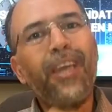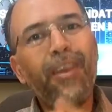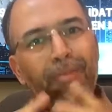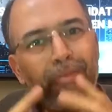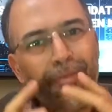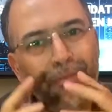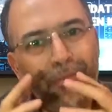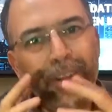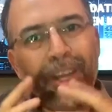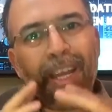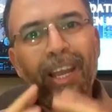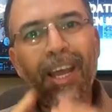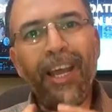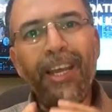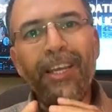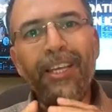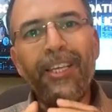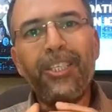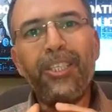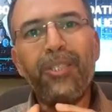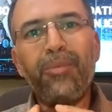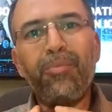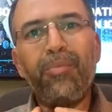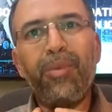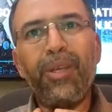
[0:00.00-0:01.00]
every
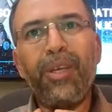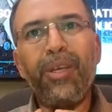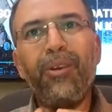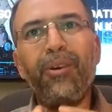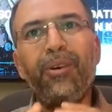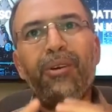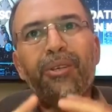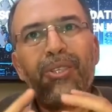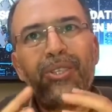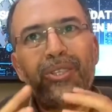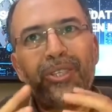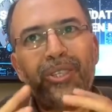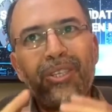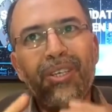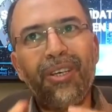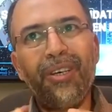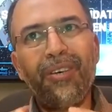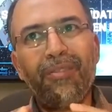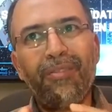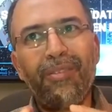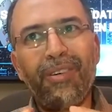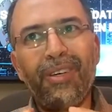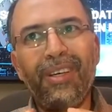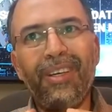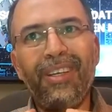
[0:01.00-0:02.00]
ISP or
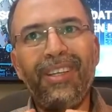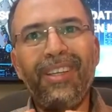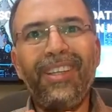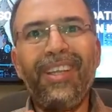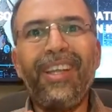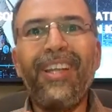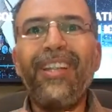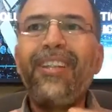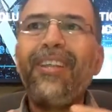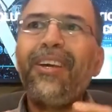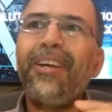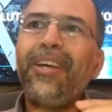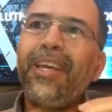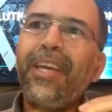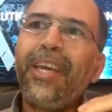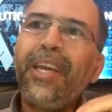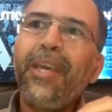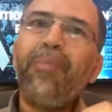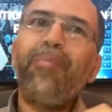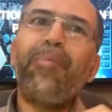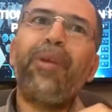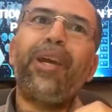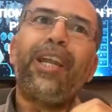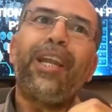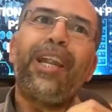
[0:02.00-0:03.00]
server that the
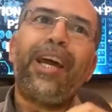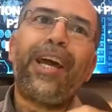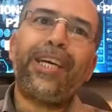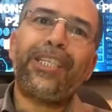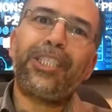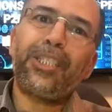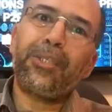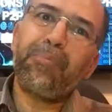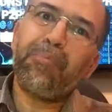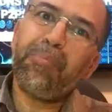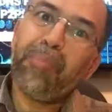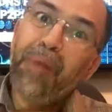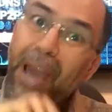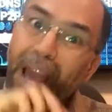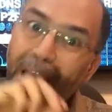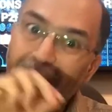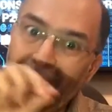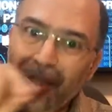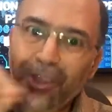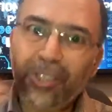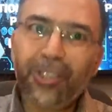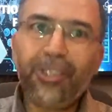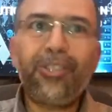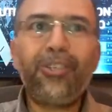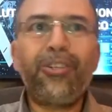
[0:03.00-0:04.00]
email has
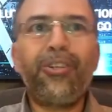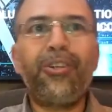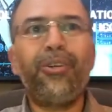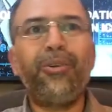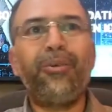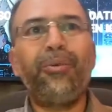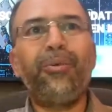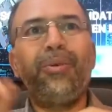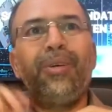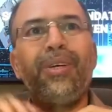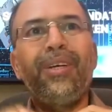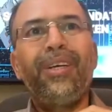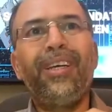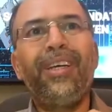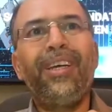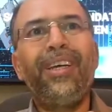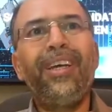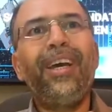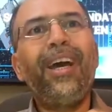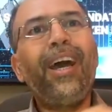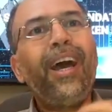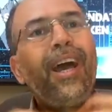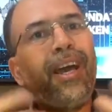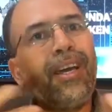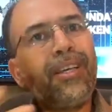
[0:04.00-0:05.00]
passed through
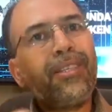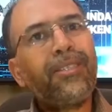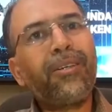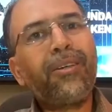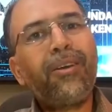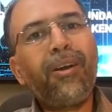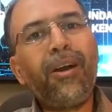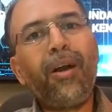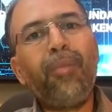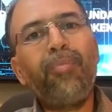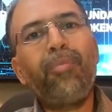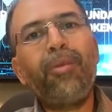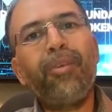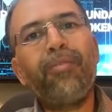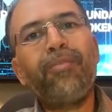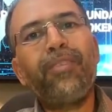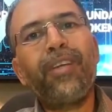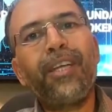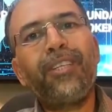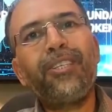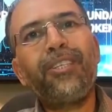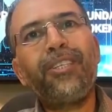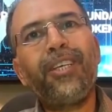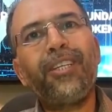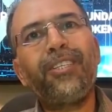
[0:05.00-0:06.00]
has a copy of
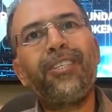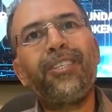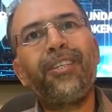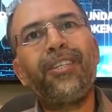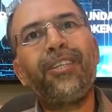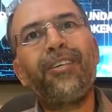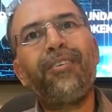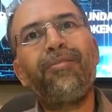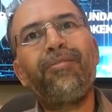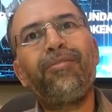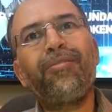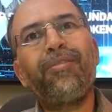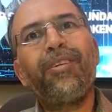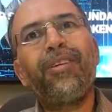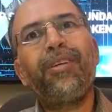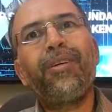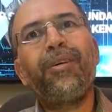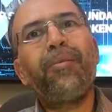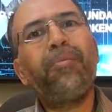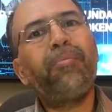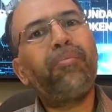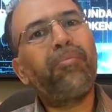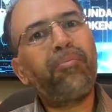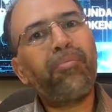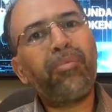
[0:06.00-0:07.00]
that sensitive
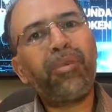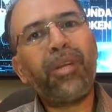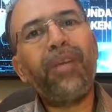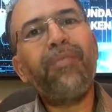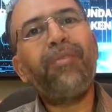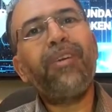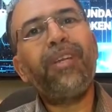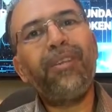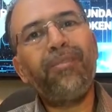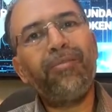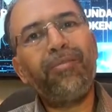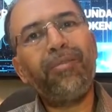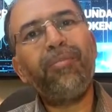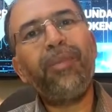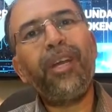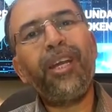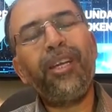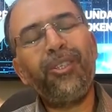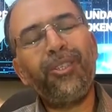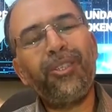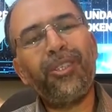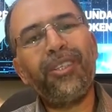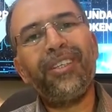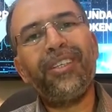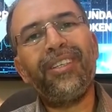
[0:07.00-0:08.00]
private
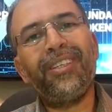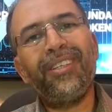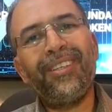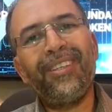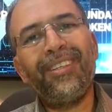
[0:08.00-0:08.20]
information.